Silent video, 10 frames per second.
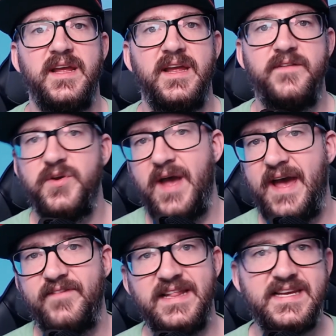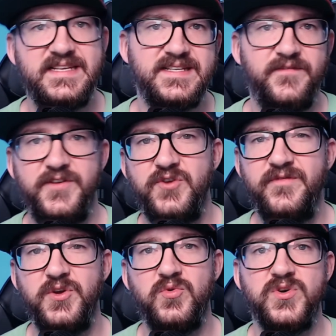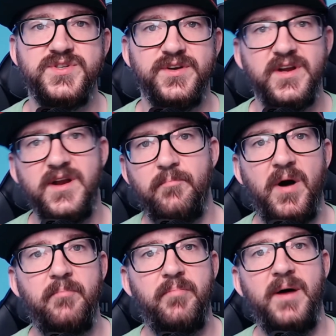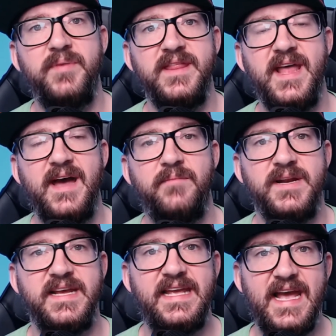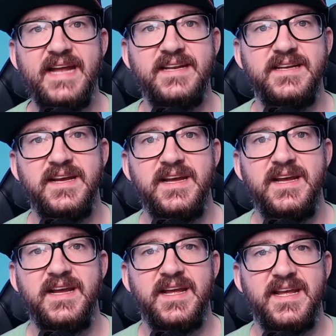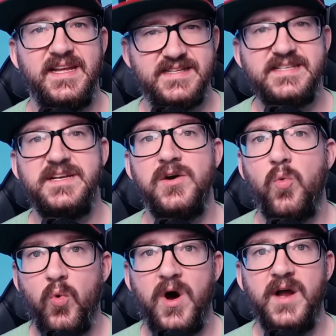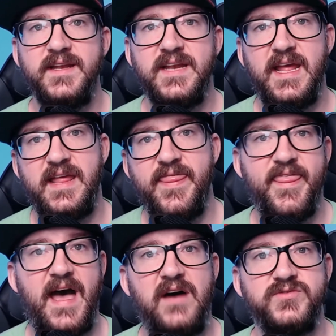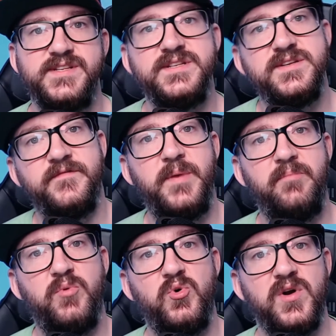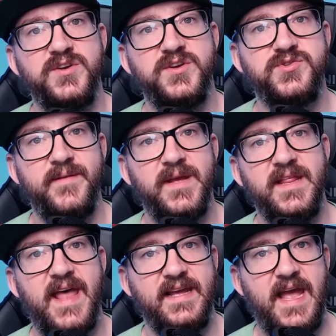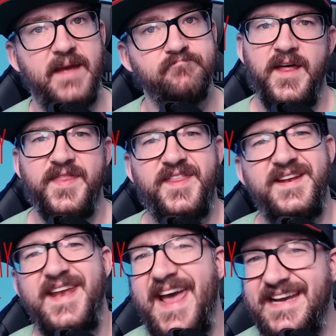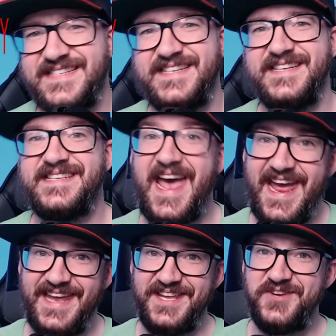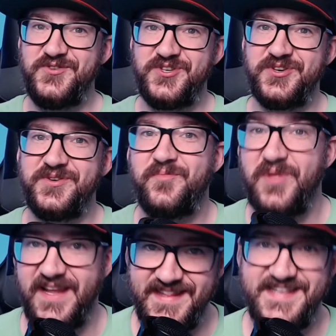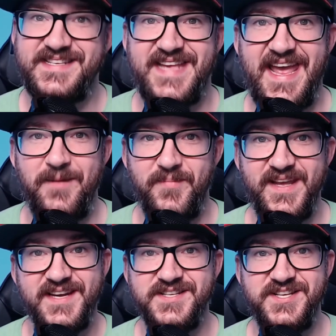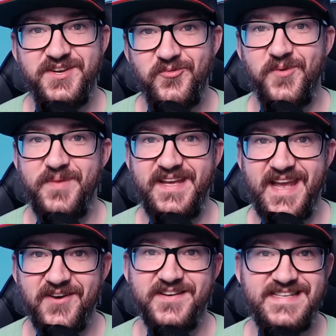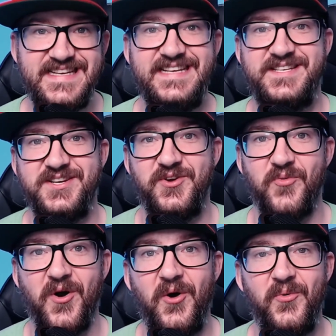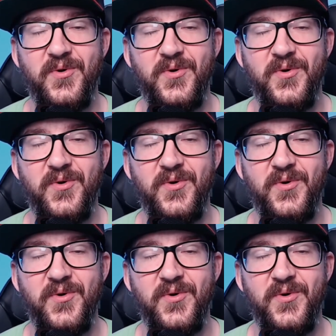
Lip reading: If you have at least a few viewers, you're going to bump up in that. But again, it's still 1 in thousands of people who are streaming that game. The next is, hey, you should play this game because you will be guaranteed to grow.